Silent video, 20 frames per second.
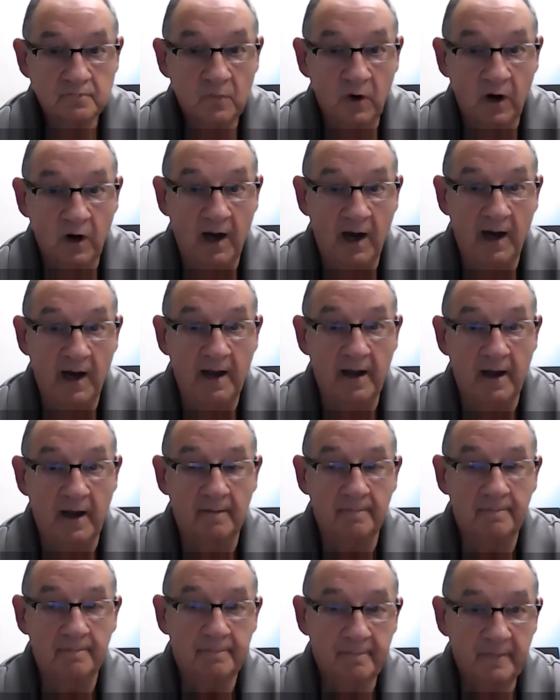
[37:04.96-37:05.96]
Well, I
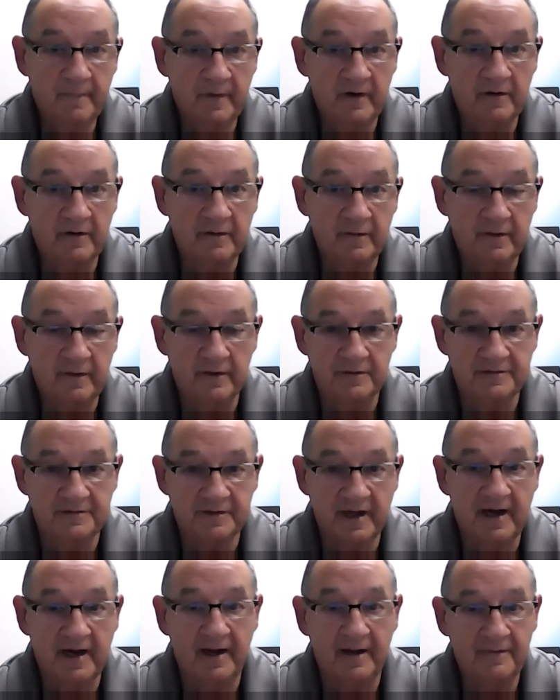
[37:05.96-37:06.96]
am. There's
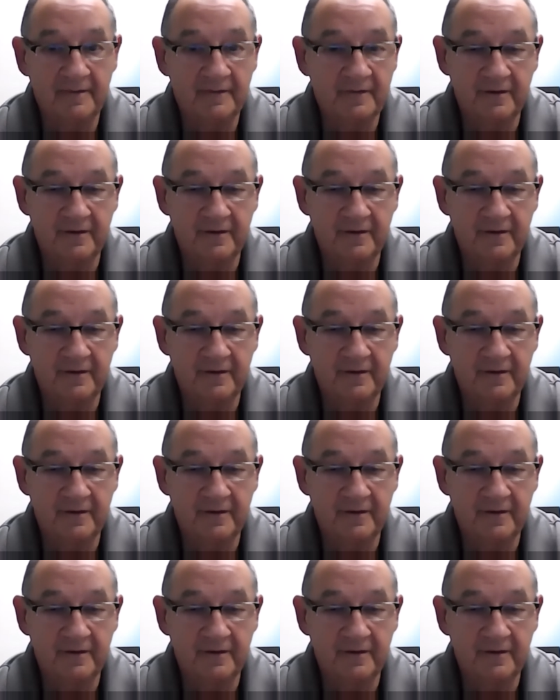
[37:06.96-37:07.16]
not.